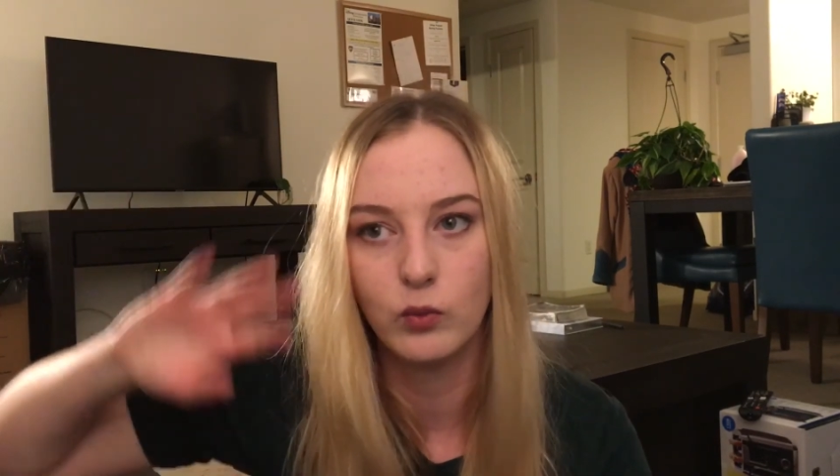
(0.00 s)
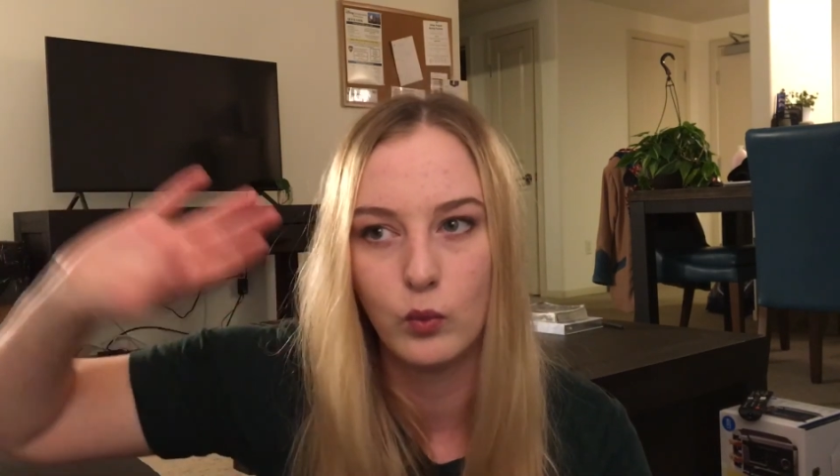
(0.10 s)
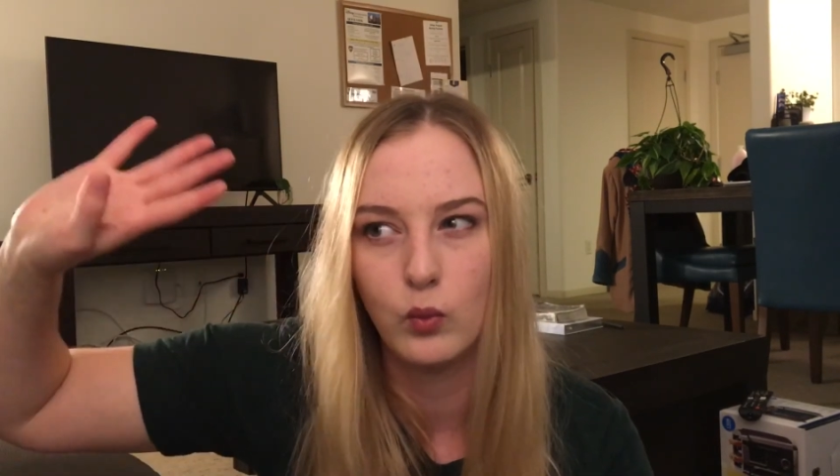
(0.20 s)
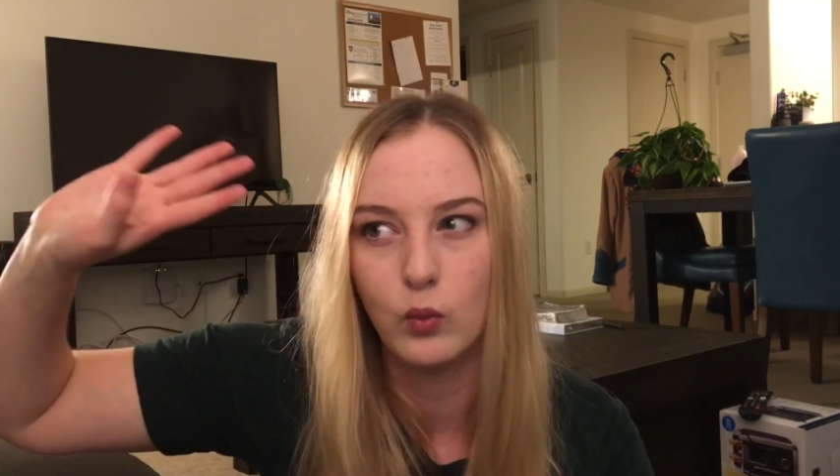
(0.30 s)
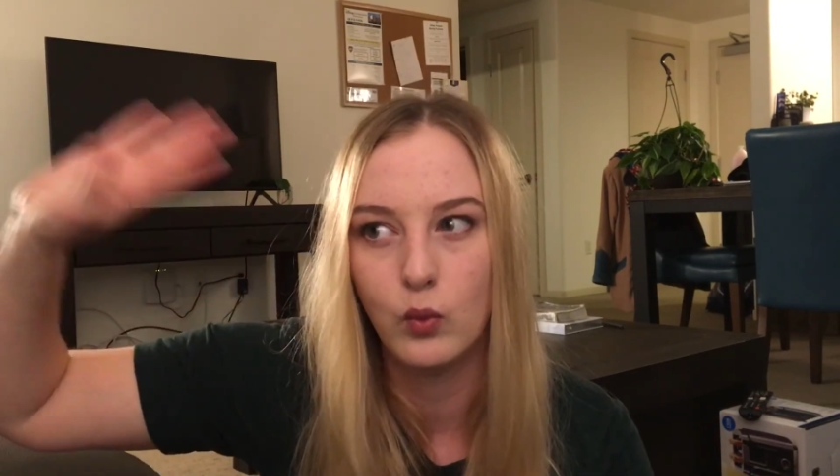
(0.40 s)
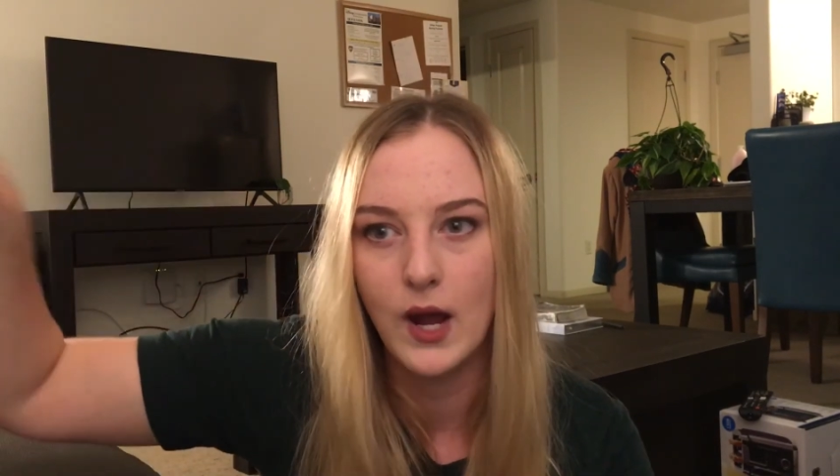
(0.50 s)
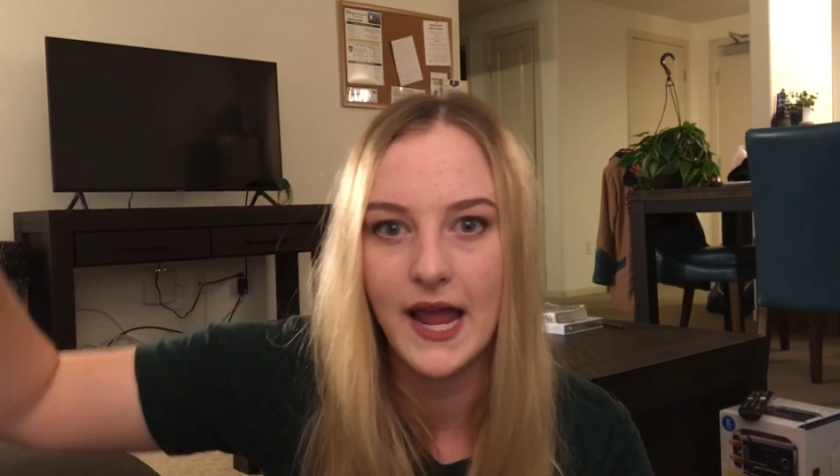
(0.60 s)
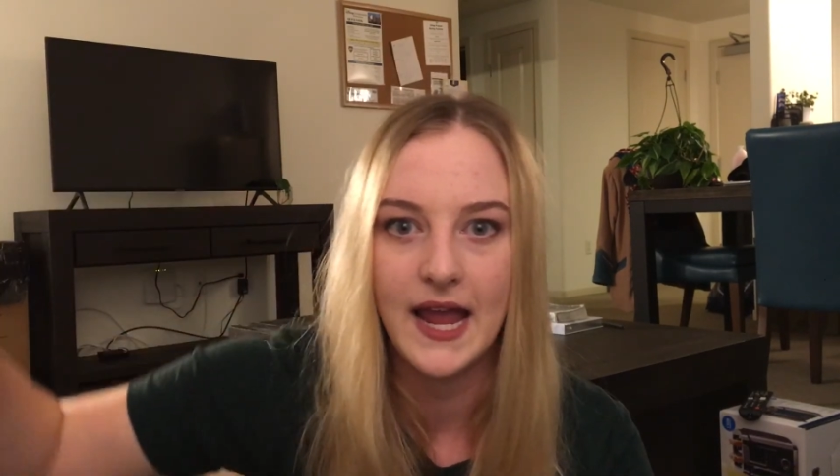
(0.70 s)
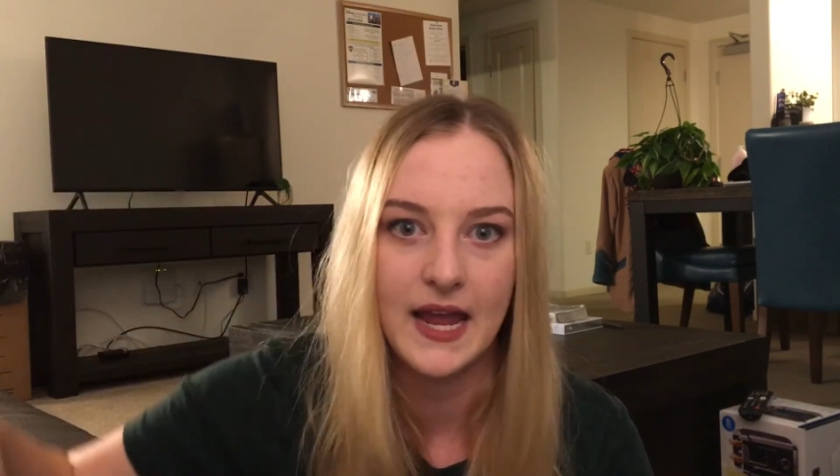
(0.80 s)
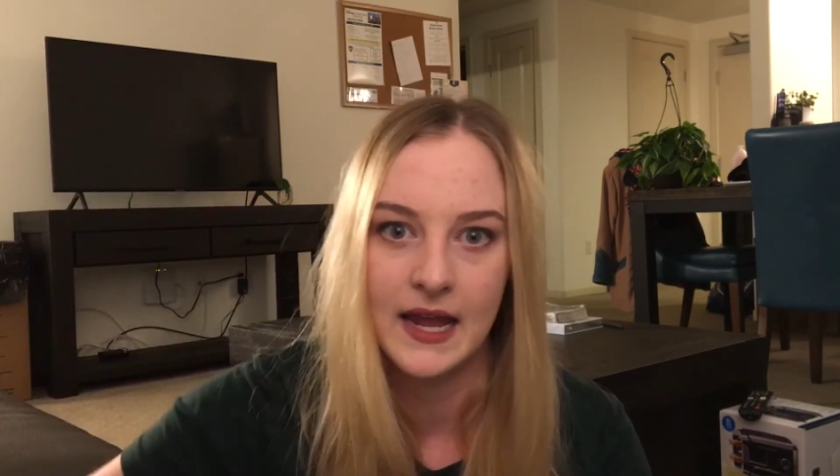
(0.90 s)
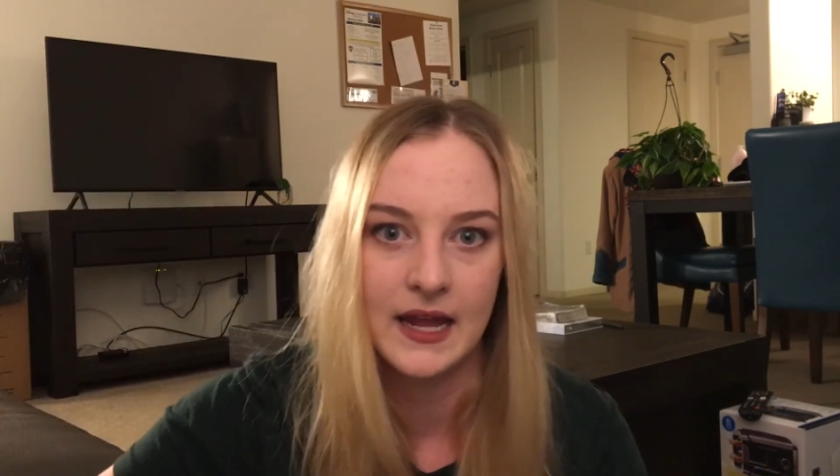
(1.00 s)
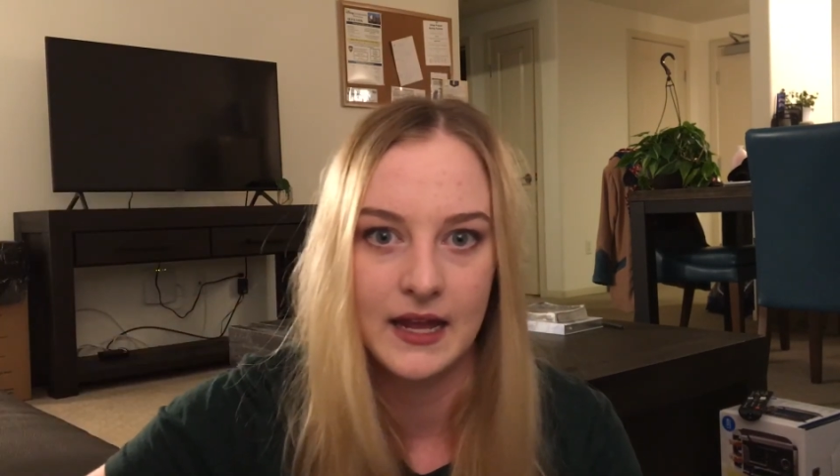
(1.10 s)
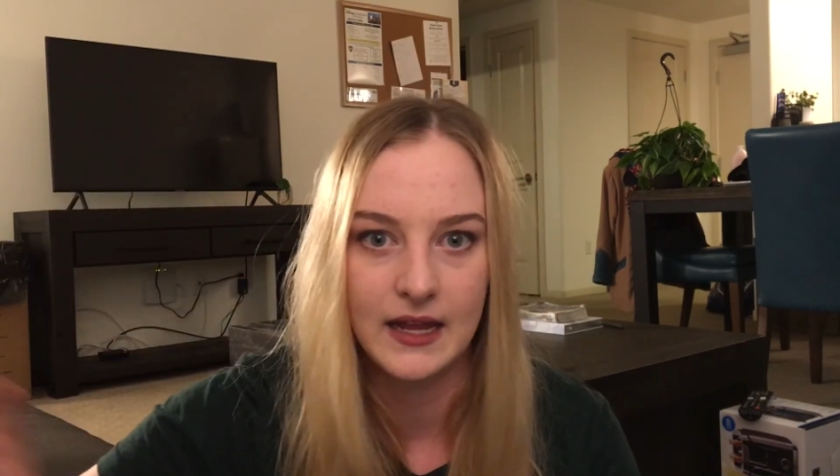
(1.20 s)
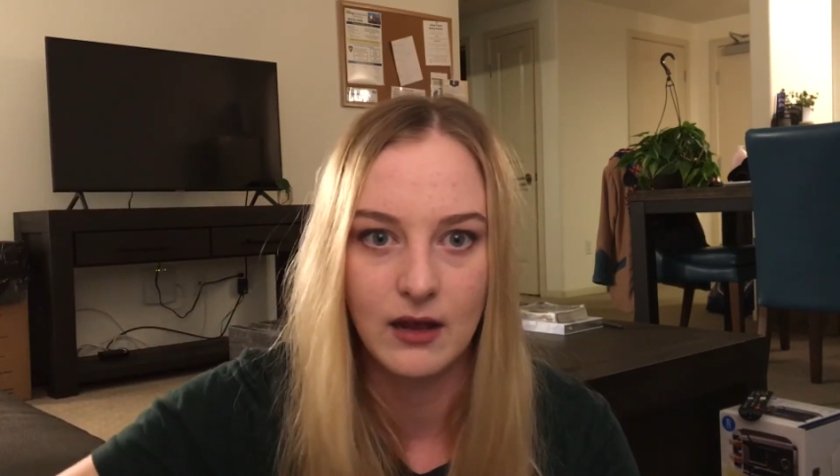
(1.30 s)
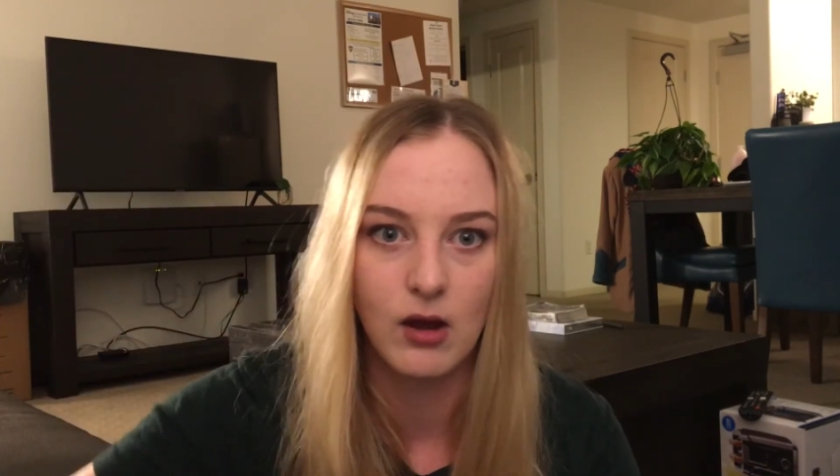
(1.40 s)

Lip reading: way